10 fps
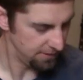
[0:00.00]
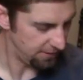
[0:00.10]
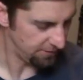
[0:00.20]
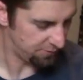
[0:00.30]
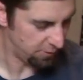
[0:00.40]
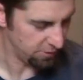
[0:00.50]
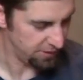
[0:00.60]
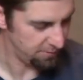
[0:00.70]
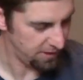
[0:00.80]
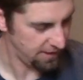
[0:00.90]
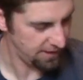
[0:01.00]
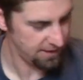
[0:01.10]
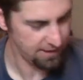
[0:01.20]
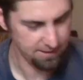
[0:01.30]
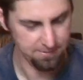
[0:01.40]
That was pouring my
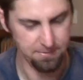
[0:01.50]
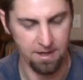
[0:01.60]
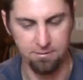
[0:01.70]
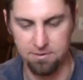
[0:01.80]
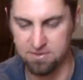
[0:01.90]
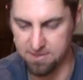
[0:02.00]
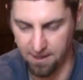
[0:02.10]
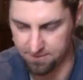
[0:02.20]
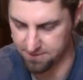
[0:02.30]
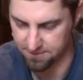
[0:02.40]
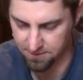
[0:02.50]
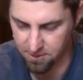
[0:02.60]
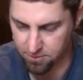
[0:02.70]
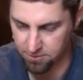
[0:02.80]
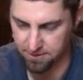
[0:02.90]
Irish stout into the
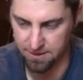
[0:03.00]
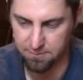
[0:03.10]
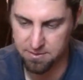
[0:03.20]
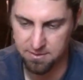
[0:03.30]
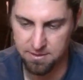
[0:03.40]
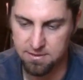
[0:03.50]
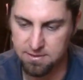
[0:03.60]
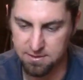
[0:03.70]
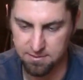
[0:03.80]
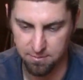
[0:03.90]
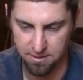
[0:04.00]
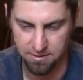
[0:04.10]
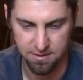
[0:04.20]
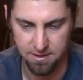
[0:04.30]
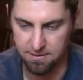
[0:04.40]
cocoa nibs, and you can see some
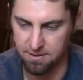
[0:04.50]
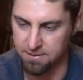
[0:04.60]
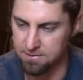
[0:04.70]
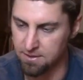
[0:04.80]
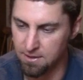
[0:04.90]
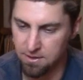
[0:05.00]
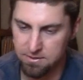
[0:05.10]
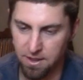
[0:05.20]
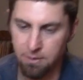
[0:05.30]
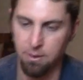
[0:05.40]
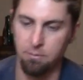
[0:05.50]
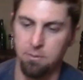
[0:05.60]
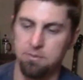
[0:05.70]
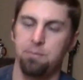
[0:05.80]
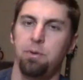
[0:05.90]
other things. So anyway,
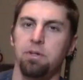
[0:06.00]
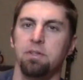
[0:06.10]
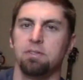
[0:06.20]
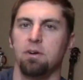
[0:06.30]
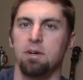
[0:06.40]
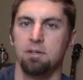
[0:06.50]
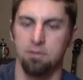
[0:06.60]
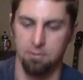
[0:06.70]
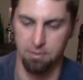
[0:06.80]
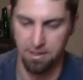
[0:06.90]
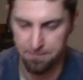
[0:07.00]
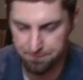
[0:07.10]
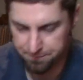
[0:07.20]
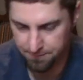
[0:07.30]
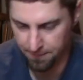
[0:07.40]
what was the point of this article?
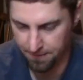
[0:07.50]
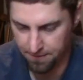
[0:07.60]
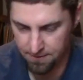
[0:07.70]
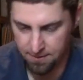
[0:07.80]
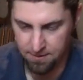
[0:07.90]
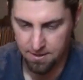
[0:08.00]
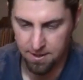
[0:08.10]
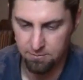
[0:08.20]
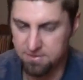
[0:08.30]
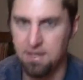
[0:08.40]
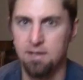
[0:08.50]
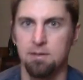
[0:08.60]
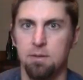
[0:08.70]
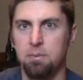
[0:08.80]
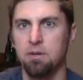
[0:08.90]
Well, it was
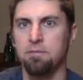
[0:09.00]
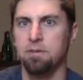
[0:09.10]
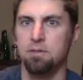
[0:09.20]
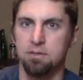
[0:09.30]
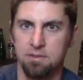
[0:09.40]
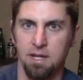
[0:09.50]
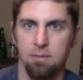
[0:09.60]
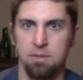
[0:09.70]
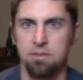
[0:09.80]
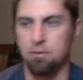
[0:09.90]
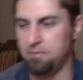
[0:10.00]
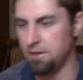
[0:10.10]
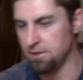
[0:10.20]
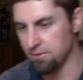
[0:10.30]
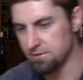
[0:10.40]
taking the beer infusions that I've been doing
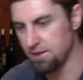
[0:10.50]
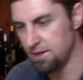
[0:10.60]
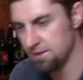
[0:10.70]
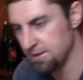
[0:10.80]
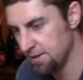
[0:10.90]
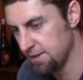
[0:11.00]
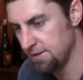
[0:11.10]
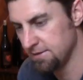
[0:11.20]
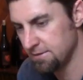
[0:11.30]
videos on, and